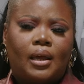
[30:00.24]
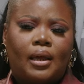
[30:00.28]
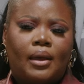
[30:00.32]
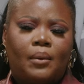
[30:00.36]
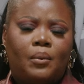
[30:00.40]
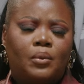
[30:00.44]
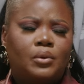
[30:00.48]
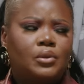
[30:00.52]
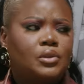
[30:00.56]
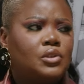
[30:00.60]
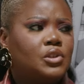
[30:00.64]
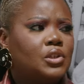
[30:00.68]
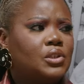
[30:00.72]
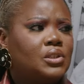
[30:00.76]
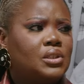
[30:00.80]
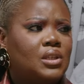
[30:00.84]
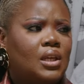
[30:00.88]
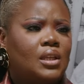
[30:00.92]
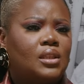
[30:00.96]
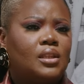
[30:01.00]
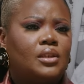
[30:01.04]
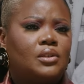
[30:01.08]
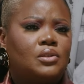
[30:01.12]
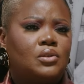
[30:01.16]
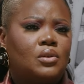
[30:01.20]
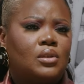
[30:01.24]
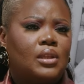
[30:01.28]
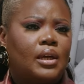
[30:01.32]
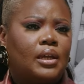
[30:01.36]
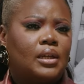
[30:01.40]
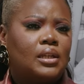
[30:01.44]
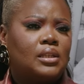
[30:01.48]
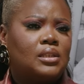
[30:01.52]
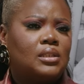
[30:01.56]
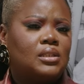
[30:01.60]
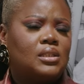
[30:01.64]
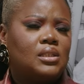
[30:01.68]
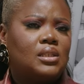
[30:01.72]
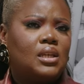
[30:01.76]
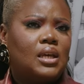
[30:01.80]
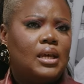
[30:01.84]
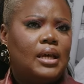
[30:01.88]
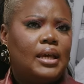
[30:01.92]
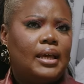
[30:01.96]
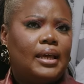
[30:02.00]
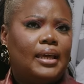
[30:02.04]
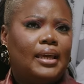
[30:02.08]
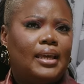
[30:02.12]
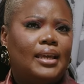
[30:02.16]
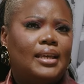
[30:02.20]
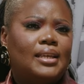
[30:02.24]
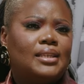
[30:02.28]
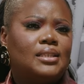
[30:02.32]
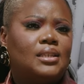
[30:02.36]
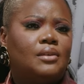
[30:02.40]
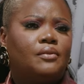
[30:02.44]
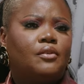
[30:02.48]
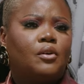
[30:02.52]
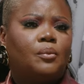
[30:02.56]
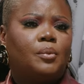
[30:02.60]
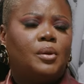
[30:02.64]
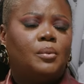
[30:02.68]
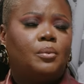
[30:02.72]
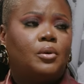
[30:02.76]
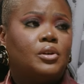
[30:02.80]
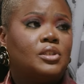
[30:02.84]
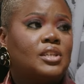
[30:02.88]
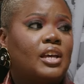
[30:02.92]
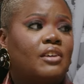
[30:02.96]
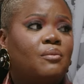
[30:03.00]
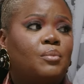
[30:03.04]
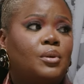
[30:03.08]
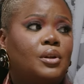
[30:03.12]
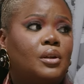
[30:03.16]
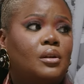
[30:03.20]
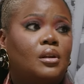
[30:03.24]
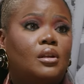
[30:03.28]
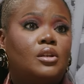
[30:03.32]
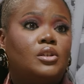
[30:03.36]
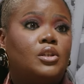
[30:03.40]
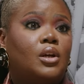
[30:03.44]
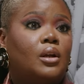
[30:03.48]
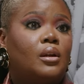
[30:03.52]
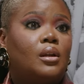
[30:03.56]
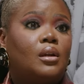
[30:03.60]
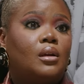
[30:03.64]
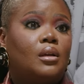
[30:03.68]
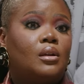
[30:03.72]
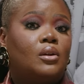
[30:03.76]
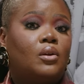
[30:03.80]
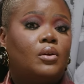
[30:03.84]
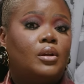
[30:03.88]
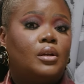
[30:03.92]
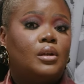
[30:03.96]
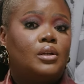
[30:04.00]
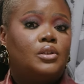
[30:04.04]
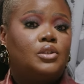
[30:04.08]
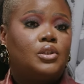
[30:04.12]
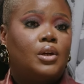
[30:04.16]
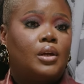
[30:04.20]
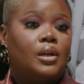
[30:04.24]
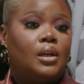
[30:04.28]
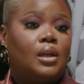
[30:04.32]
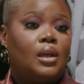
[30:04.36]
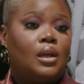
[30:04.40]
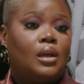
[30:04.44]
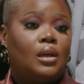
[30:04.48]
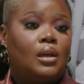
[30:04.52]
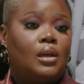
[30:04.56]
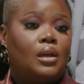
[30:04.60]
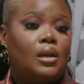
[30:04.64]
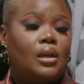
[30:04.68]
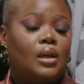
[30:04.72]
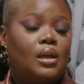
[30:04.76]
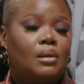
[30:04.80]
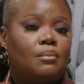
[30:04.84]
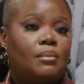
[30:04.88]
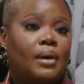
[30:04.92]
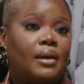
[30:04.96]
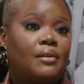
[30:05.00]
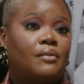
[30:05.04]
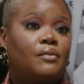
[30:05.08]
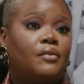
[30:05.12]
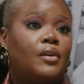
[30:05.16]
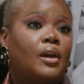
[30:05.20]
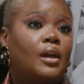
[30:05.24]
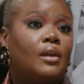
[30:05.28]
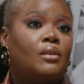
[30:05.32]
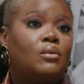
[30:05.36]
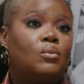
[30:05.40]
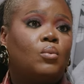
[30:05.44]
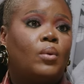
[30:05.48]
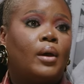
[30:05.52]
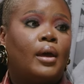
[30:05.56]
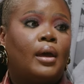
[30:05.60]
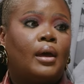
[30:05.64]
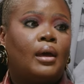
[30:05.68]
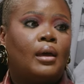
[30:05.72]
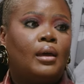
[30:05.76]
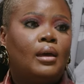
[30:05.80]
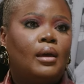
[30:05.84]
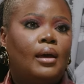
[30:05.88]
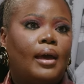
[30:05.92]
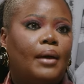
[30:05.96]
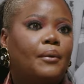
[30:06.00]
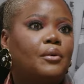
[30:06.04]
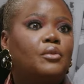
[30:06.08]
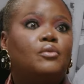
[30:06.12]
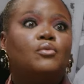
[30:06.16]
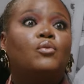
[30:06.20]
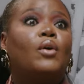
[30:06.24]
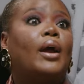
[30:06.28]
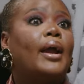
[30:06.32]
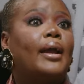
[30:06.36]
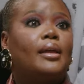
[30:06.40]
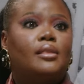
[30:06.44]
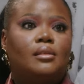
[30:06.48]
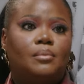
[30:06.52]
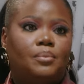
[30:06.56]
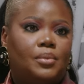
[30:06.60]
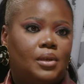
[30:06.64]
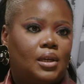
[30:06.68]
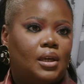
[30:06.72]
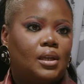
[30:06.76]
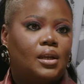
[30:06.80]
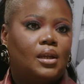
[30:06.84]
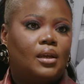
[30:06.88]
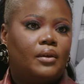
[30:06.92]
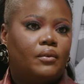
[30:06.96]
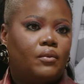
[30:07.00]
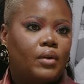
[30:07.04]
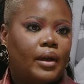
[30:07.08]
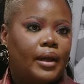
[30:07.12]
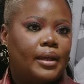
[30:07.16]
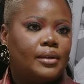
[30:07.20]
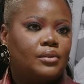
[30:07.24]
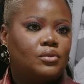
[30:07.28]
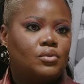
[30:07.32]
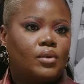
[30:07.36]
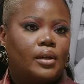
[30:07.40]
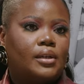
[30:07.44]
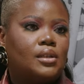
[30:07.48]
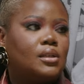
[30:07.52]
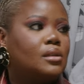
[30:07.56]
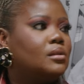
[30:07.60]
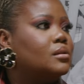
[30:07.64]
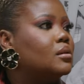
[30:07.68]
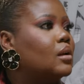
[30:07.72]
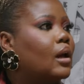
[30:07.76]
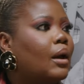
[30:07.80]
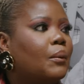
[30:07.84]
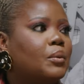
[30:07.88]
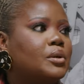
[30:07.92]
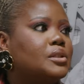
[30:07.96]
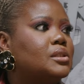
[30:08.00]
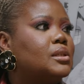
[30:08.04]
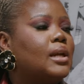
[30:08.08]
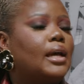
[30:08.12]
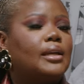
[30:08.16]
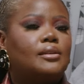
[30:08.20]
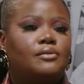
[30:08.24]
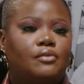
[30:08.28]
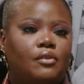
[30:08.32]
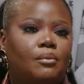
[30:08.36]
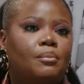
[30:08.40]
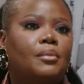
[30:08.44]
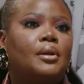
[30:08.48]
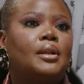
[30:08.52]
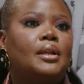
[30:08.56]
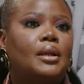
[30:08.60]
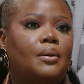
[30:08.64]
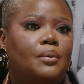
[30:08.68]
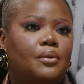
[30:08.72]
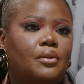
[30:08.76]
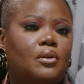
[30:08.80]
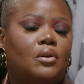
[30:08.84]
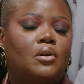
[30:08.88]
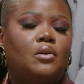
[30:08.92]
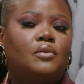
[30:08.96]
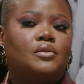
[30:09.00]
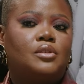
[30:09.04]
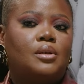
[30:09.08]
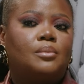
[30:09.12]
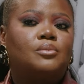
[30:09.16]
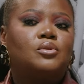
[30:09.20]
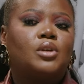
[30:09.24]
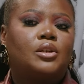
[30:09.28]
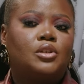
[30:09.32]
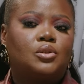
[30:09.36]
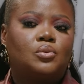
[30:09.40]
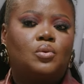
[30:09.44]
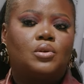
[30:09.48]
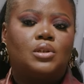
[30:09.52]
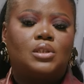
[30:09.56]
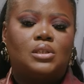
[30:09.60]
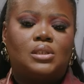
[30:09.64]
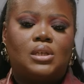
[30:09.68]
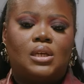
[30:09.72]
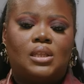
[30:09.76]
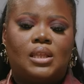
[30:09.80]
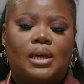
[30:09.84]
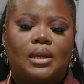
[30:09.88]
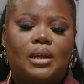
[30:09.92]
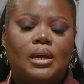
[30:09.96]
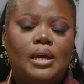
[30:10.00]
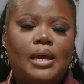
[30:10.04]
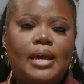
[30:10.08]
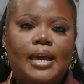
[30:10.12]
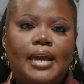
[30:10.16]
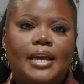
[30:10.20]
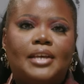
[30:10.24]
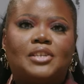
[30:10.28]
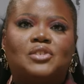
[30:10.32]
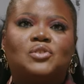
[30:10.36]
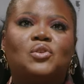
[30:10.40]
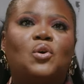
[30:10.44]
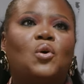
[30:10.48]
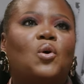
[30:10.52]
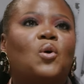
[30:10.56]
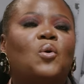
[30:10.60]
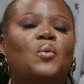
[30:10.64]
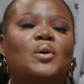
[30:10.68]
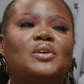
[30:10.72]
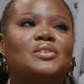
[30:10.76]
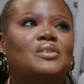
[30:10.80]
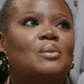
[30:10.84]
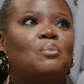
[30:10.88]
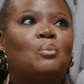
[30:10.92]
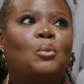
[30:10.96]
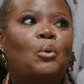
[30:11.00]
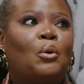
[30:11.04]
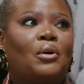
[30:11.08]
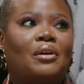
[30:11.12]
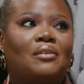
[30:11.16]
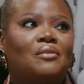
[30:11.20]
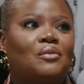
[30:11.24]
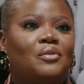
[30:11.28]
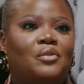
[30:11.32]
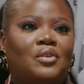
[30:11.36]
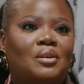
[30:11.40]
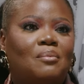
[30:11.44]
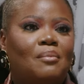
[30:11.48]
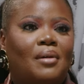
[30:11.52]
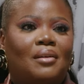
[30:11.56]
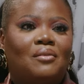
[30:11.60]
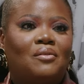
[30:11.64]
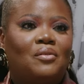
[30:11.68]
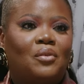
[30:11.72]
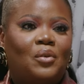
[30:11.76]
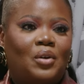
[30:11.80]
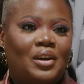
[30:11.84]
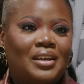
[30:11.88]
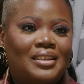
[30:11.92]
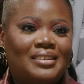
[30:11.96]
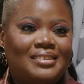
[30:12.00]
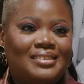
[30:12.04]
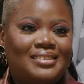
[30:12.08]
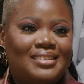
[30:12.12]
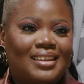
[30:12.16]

I want to just say this so that it's easy for people, because I've been in a journey, in a journey in my faith where I was right at the beginning, right? So I wasn't as familiar with a lot of terms. So I just want to say that it's not always a Morgan Freeman voice.